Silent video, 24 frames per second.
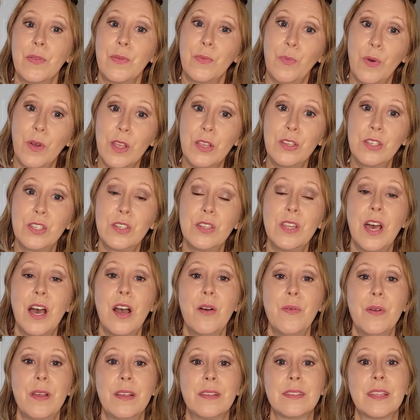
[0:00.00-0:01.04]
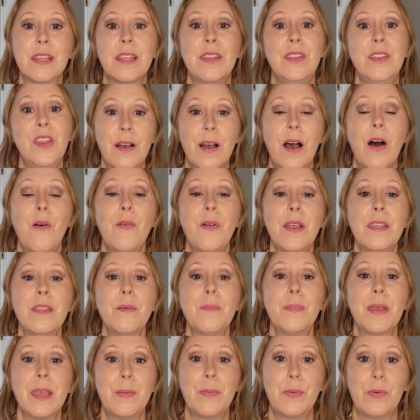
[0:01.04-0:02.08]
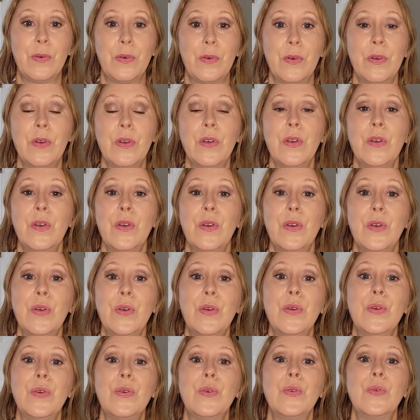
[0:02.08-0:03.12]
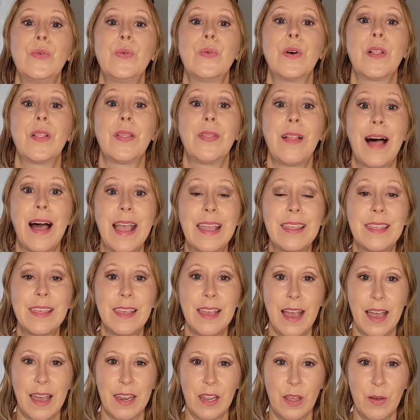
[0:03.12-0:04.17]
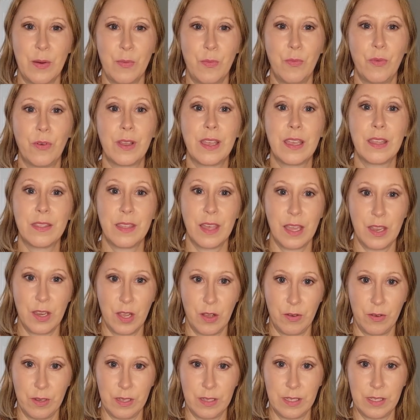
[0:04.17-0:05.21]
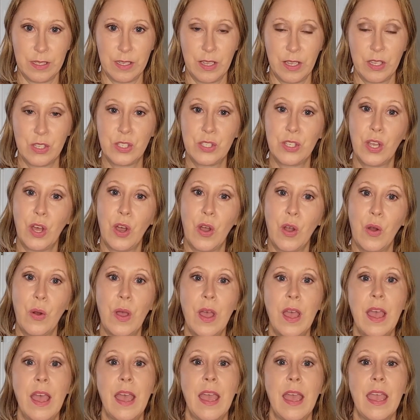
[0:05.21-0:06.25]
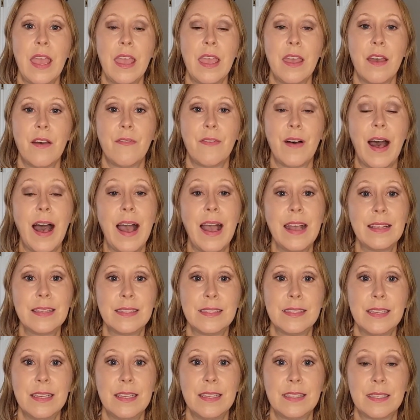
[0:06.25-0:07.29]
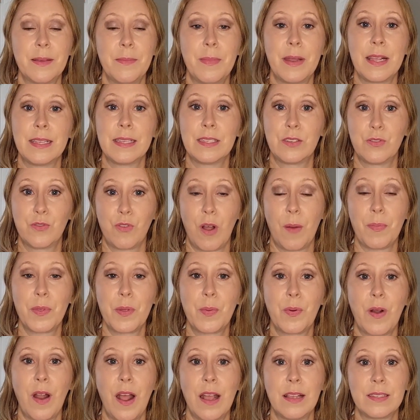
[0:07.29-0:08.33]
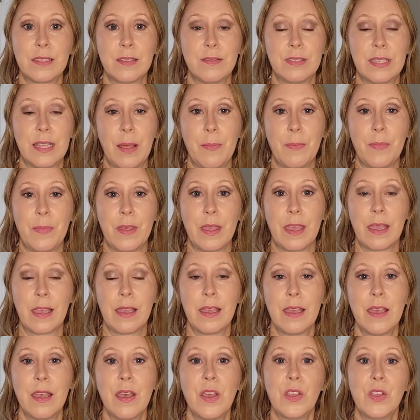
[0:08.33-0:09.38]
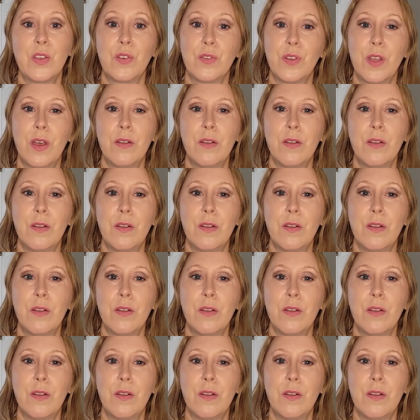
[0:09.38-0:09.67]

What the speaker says: what you should know is only the people who like the item will get that notice. So if I see somebody drop the price of something, you'll